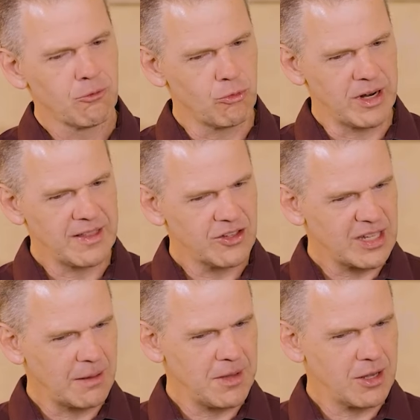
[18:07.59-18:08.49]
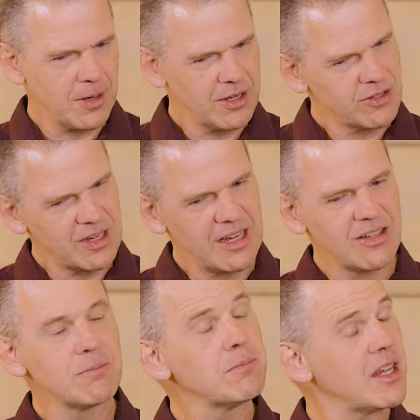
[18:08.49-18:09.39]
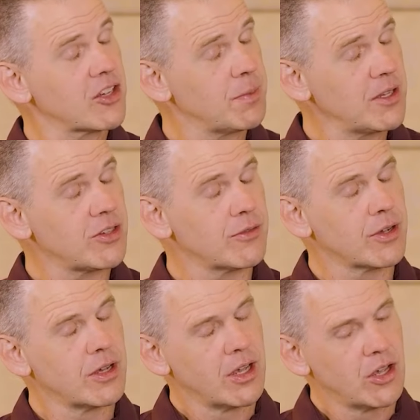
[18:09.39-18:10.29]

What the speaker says: Reading the same megabytes is expensive.